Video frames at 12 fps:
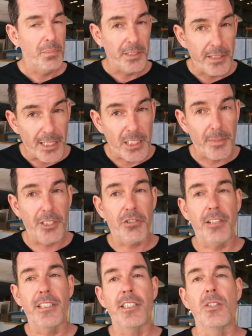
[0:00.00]
but needs to be
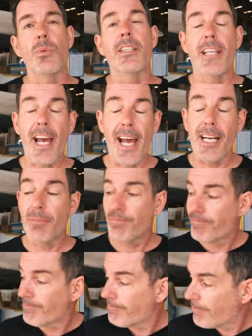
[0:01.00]
treated with care.
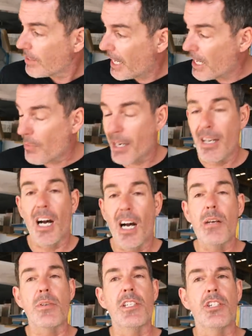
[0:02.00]
Anyway,
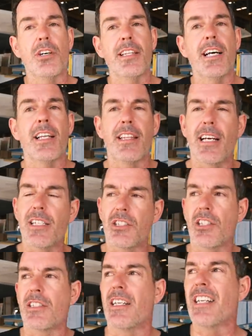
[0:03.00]
hope you enjoyed that. That
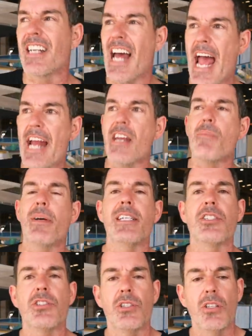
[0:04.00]
is just a little end
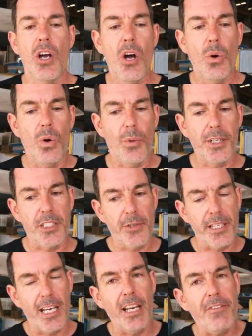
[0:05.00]
piece to what we're
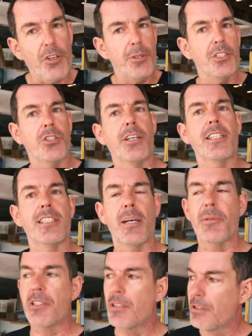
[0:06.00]
doing. If you enjoyed this
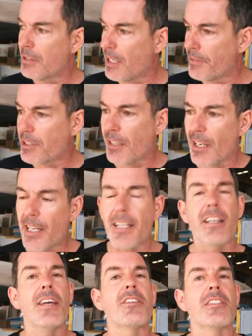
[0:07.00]
episode, give us a like,
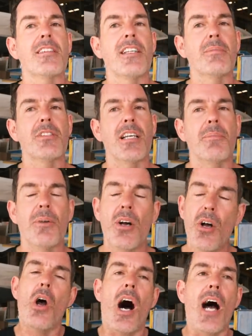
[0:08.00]
give us a thumbs up.
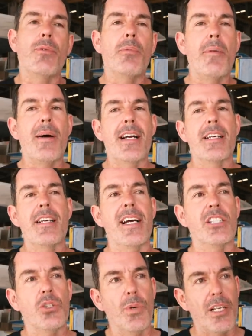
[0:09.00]
I will be back
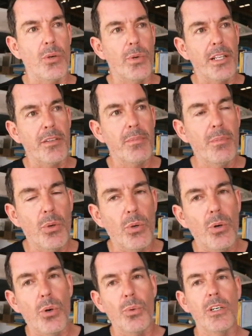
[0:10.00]
next week with
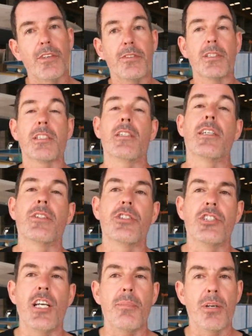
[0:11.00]
more work from the
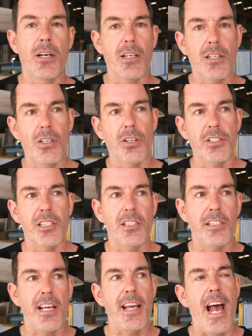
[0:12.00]
Saigon shipyard. Lots to
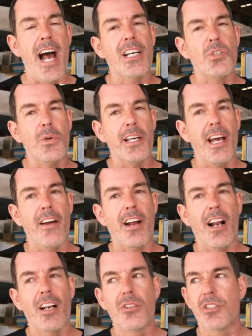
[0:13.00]
see as we get
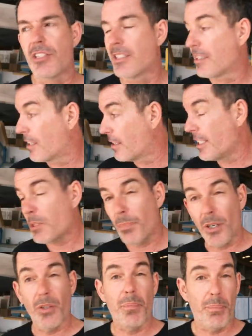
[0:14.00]
closer to this
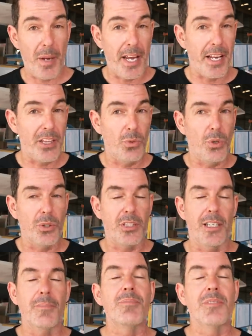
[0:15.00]
boat being in the
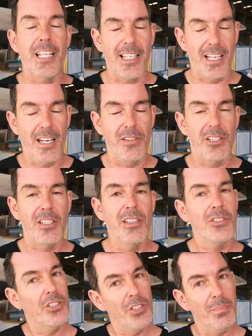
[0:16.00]
water. Take care of yourselves.